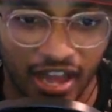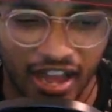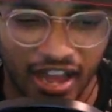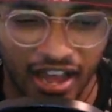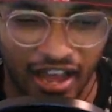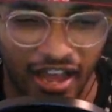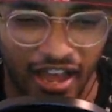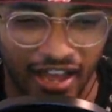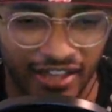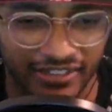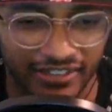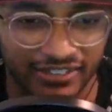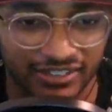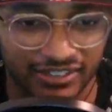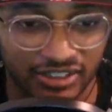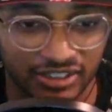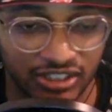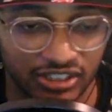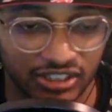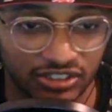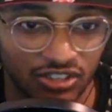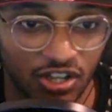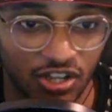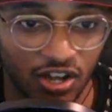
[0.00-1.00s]
And
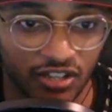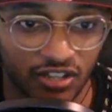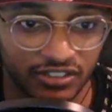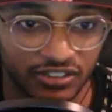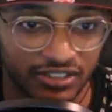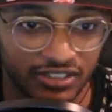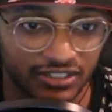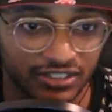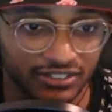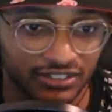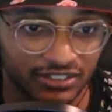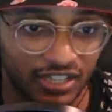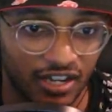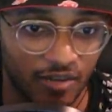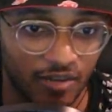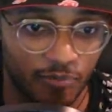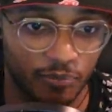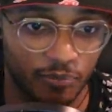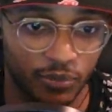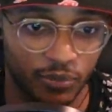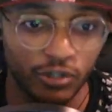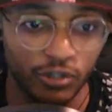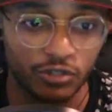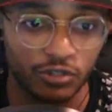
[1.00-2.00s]
she's got her
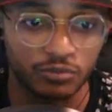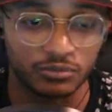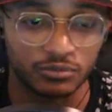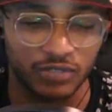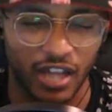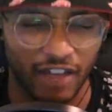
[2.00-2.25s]
broom. I